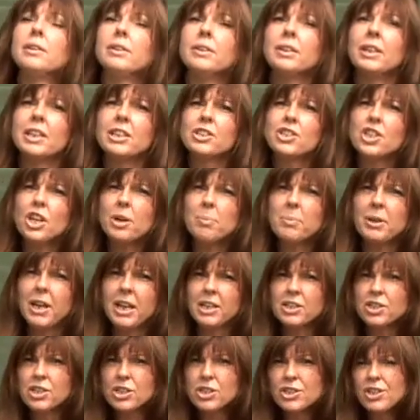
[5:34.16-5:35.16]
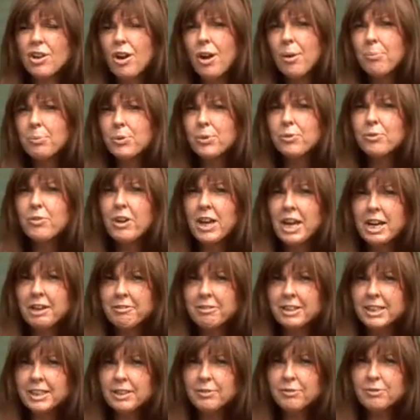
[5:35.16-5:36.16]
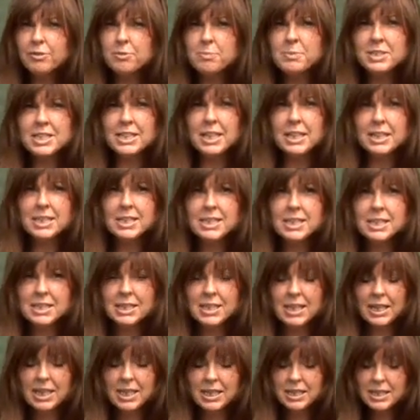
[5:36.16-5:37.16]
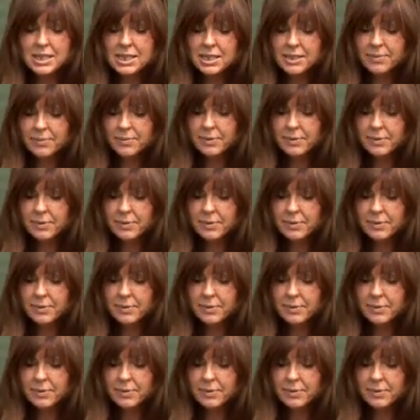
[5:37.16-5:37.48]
Now, germination time will vary from seed to seed.